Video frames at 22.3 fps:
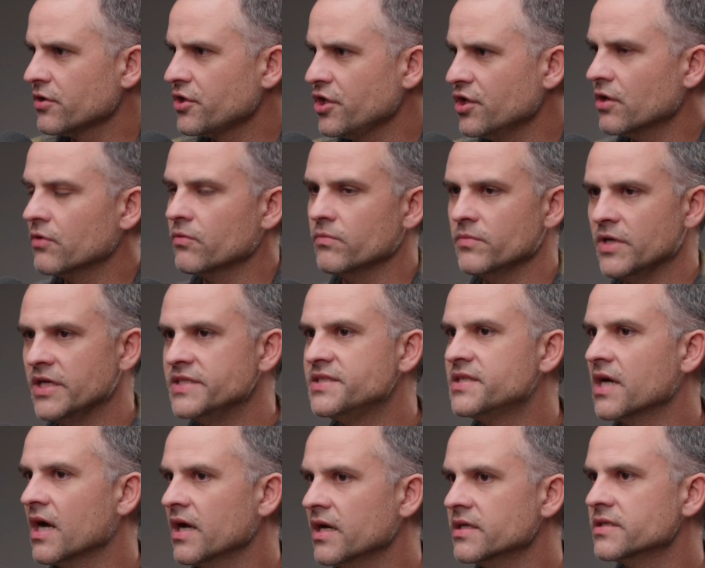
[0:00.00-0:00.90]
you know,
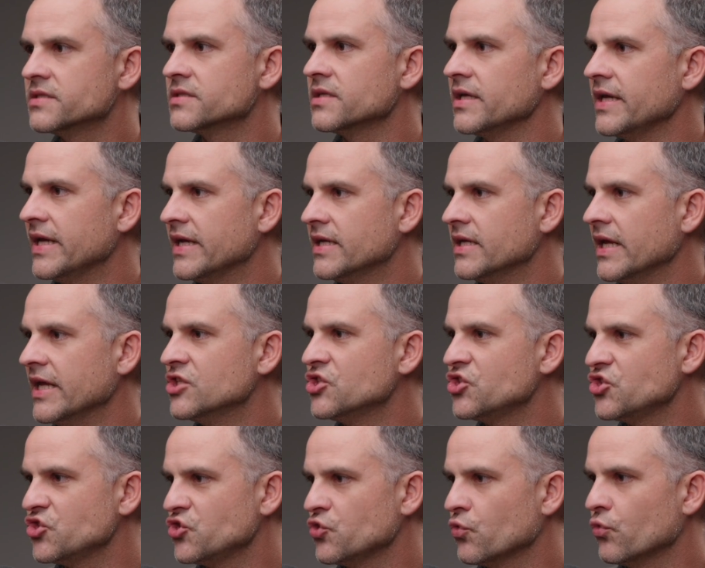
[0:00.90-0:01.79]
it does
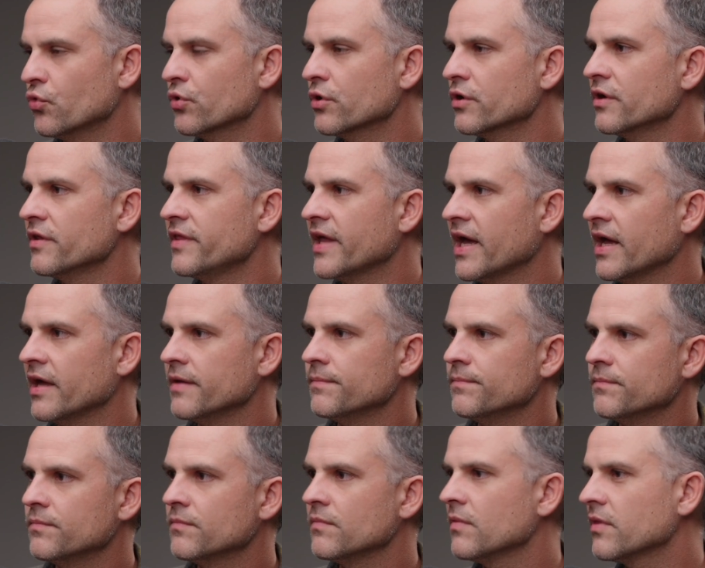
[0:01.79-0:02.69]
ensure
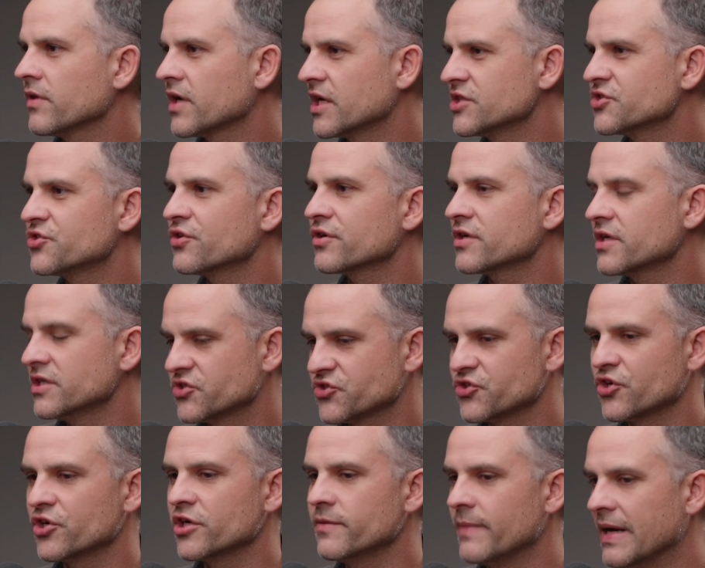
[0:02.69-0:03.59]
that because they're
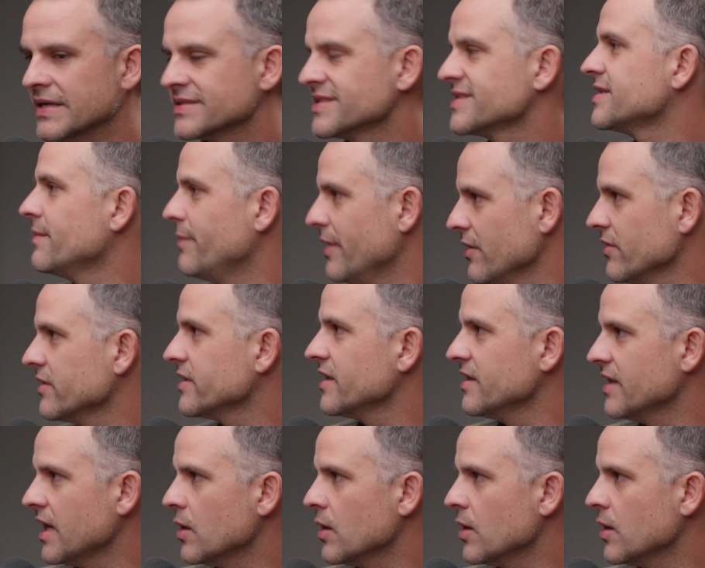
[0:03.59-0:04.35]
concerned about stability.